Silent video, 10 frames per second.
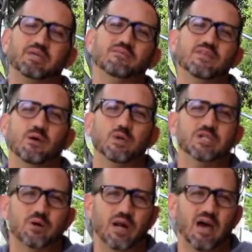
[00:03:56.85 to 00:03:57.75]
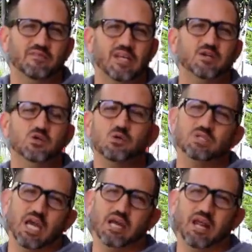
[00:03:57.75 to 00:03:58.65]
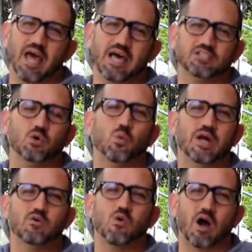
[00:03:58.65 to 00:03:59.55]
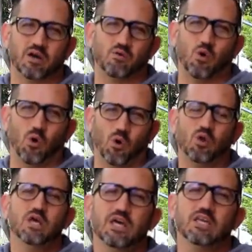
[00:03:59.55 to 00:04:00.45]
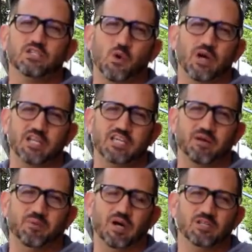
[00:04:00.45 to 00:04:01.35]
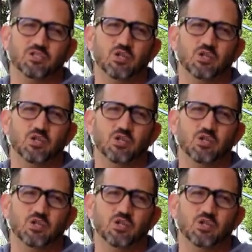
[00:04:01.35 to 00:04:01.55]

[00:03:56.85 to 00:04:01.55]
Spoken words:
given that we don't have a new date as to when rock and roll is going to take place.